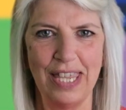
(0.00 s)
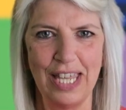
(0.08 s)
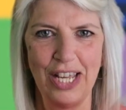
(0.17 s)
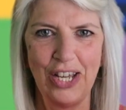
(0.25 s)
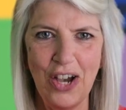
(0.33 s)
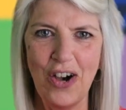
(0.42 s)

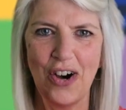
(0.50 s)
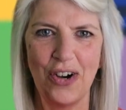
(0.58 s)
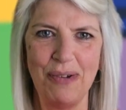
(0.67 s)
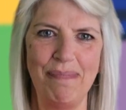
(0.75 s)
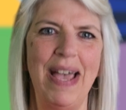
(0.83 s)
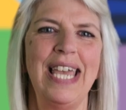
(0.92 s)
with,
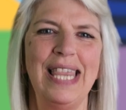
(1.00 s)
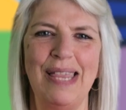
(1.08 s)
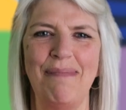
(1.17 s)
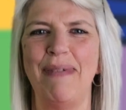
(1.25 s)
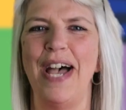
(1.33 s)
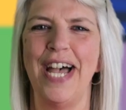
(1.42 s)
God
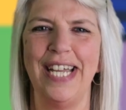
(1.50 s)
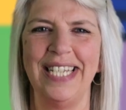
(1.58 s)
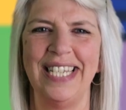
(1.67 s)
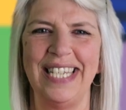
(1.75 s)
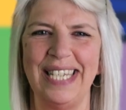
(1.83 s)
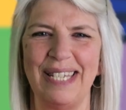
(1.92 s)
made the
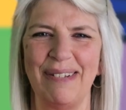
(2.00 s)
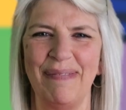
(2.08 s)
birds.